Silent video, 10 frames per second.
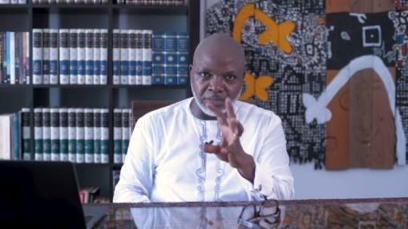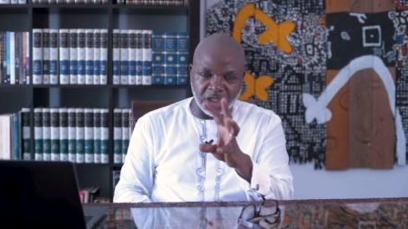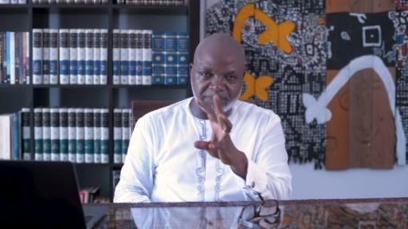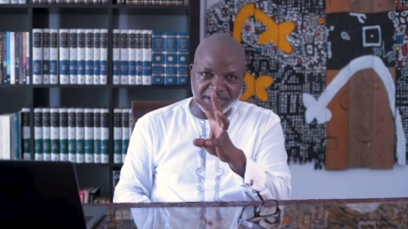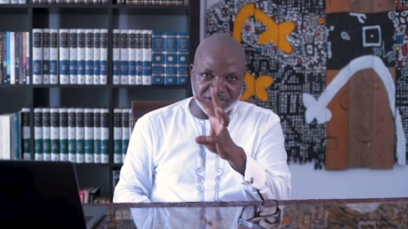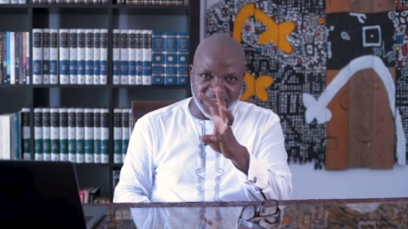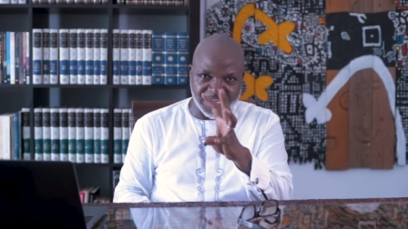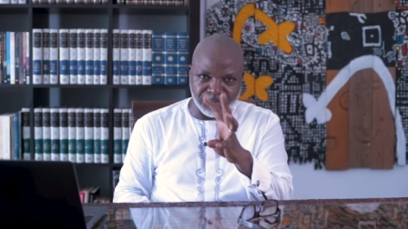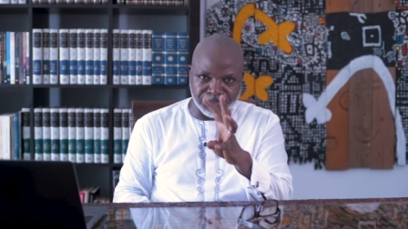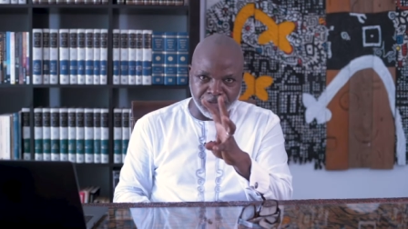must be
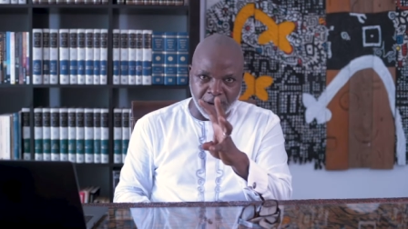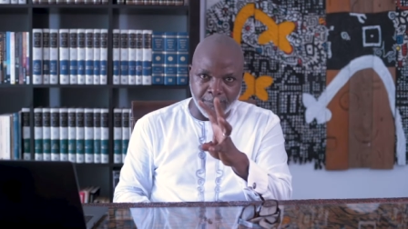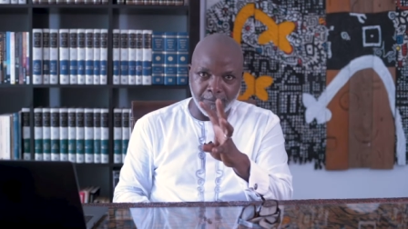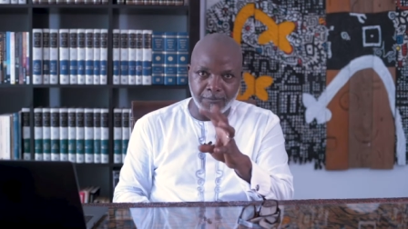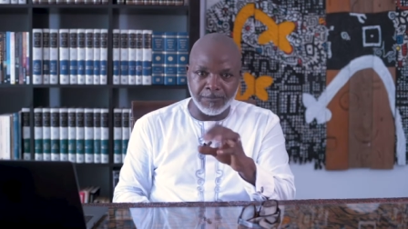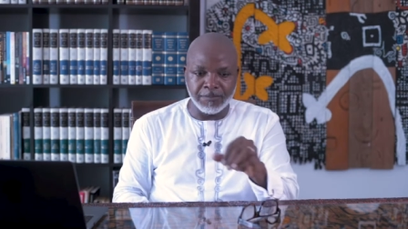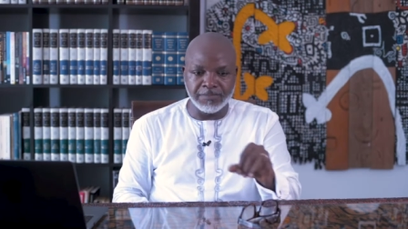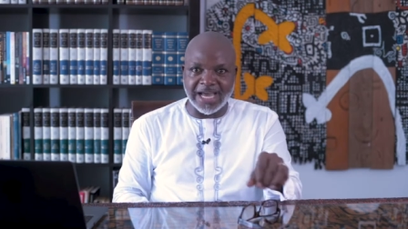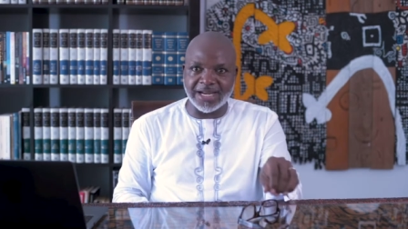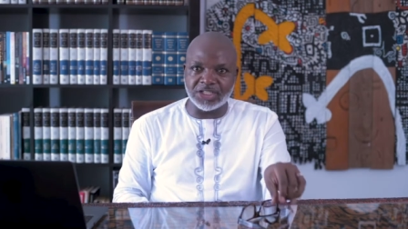taken from.
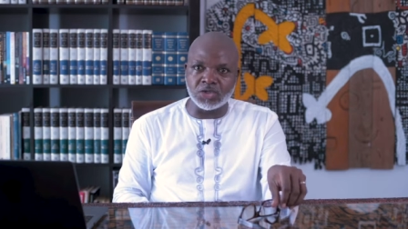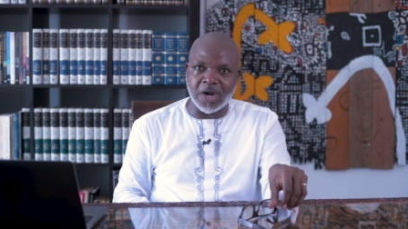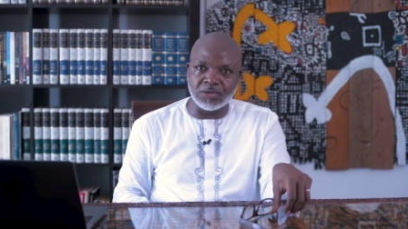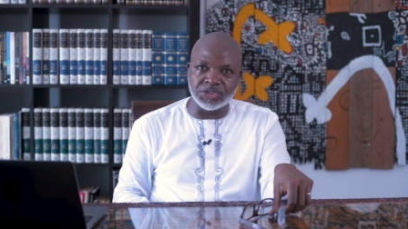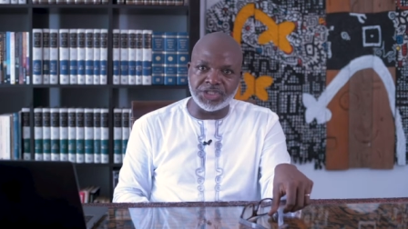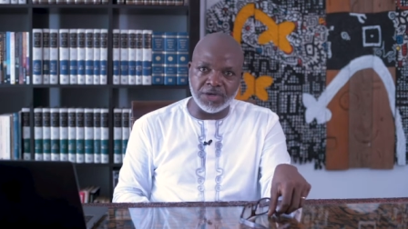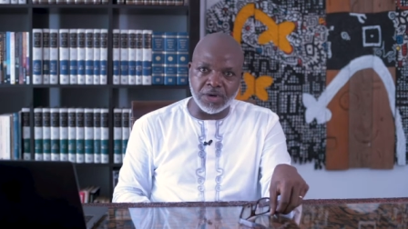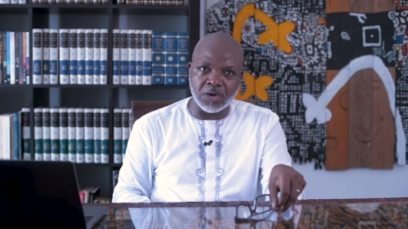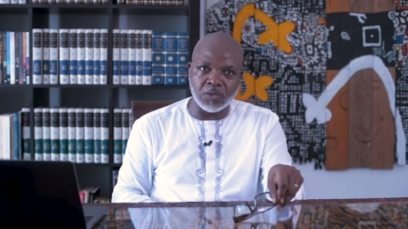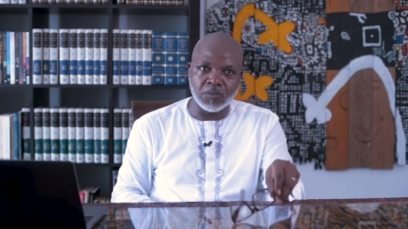That is ground
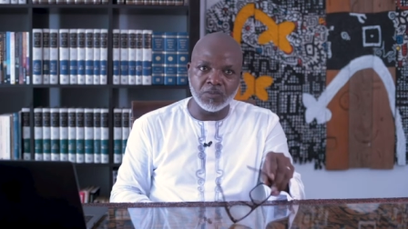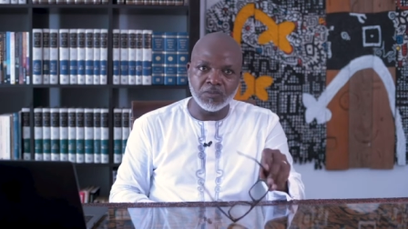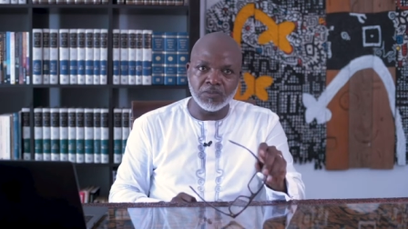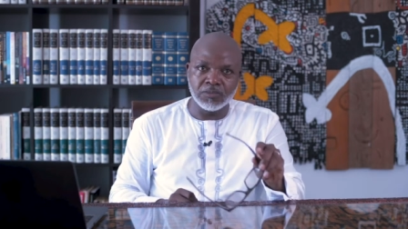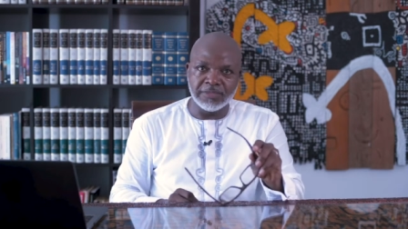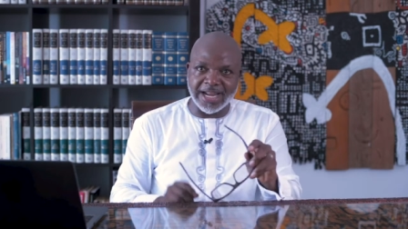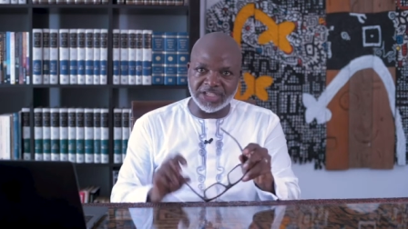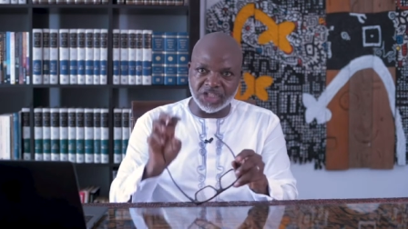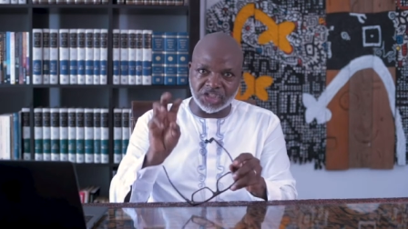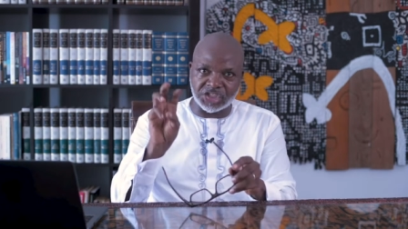zero. That
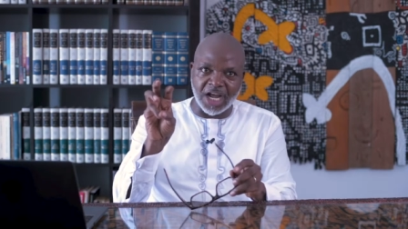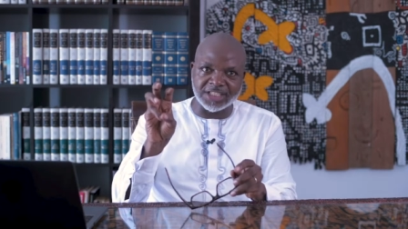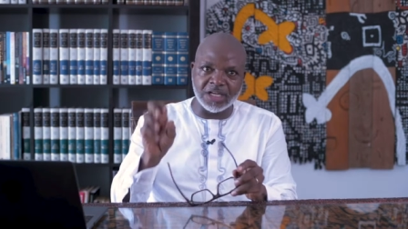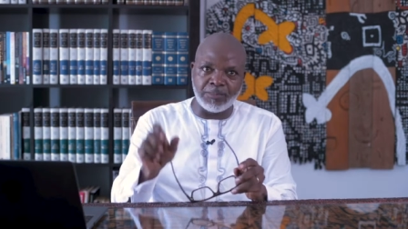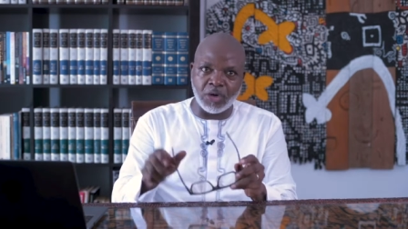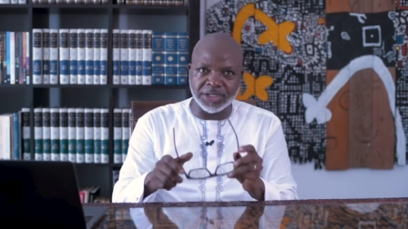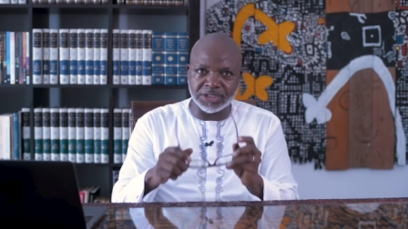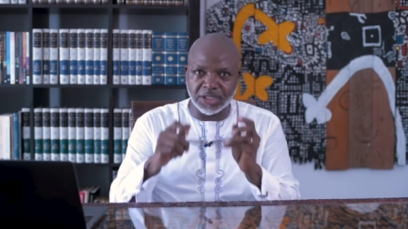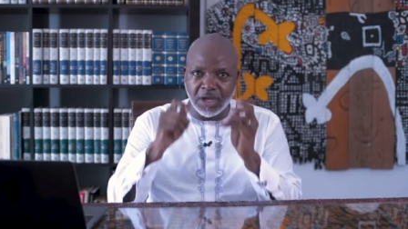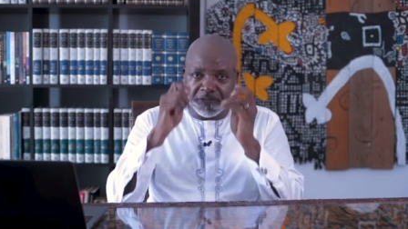is the starting
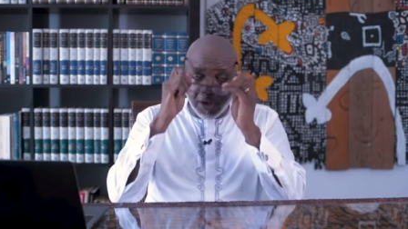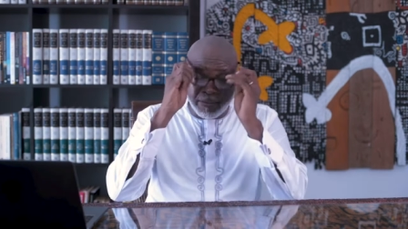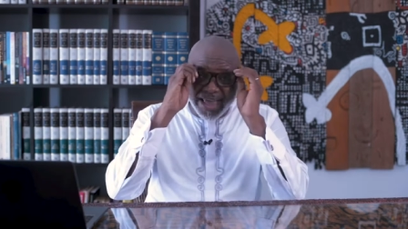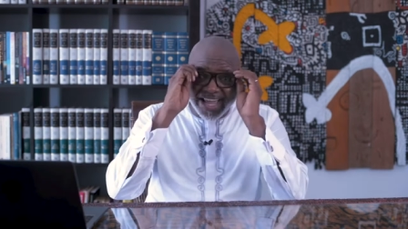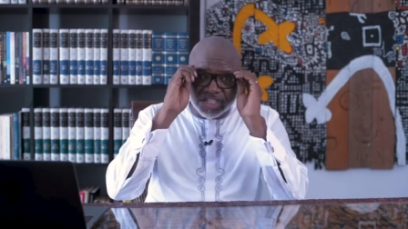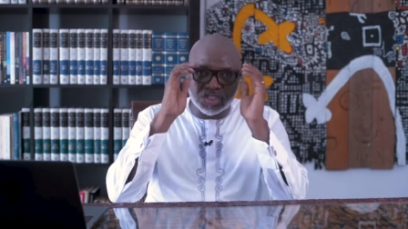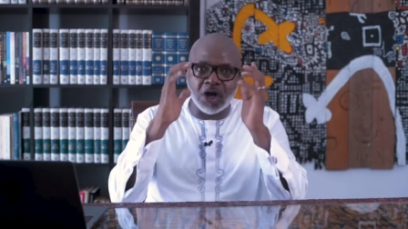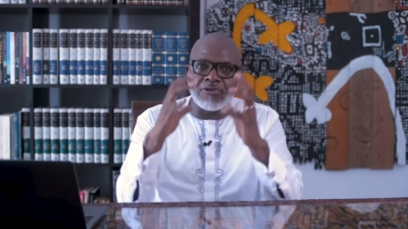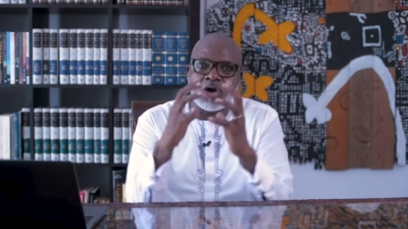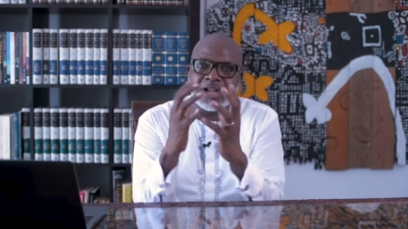point, the base
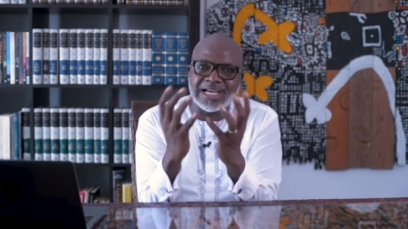of all